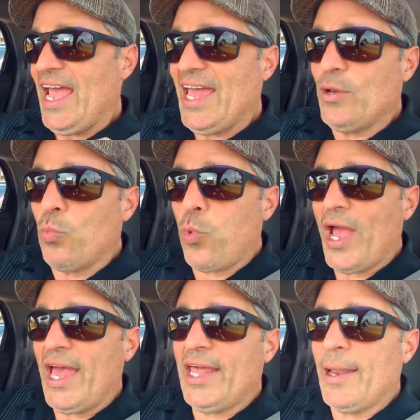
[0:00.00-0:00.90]
And
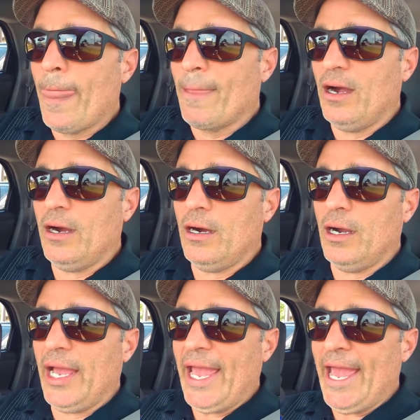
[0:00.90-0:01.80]
when
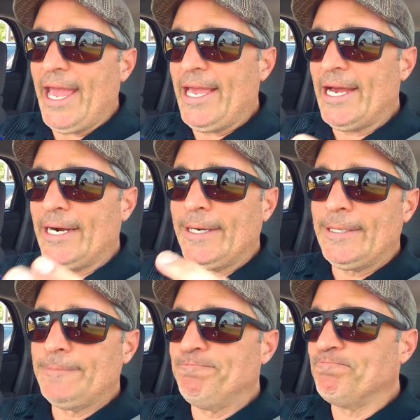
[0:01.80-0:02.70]
a
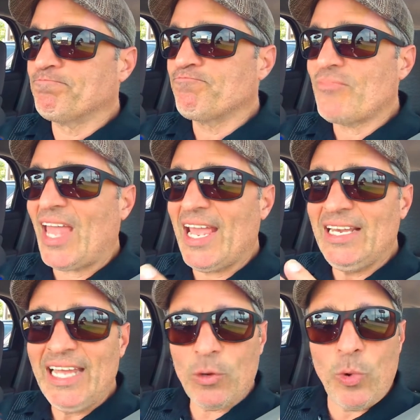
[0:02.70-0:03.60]
um, a
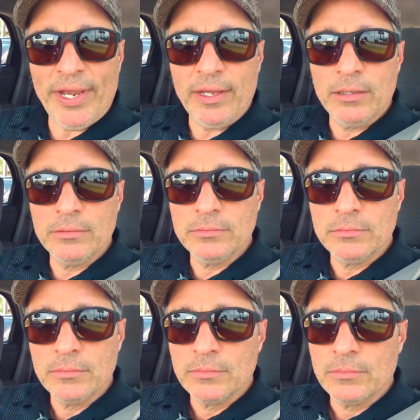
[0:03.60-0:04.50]
liquid
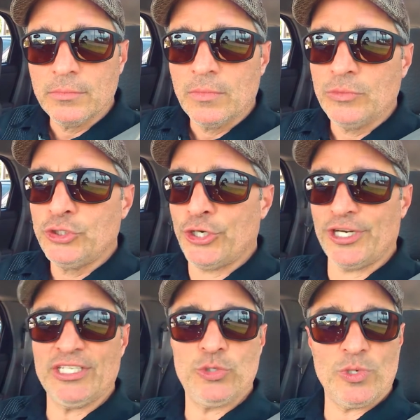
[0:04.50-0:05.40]

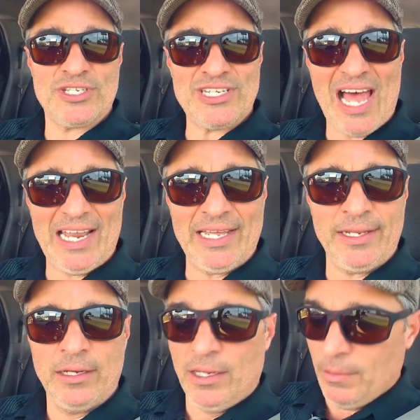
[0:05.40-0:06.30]
turned into a
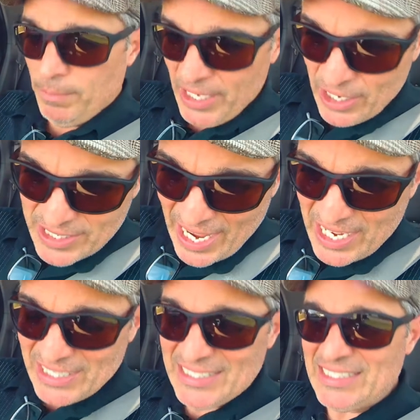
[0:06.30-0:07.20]
solid because I
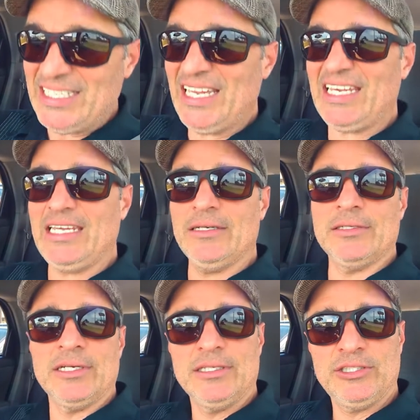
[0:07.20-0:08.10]
continued
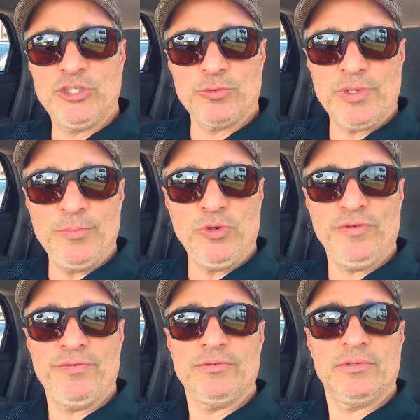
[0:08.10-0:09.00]
to remove
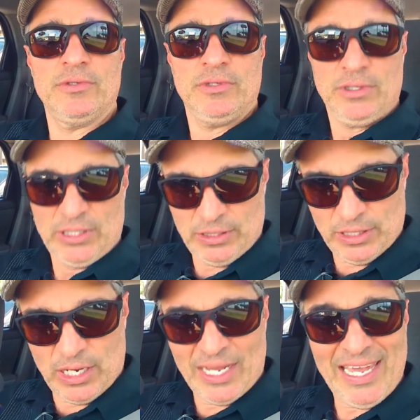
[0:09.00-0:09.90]

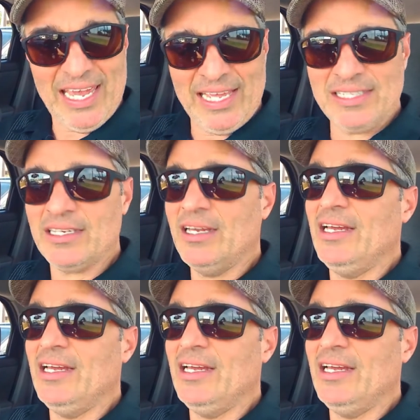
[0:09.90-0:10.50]
heat.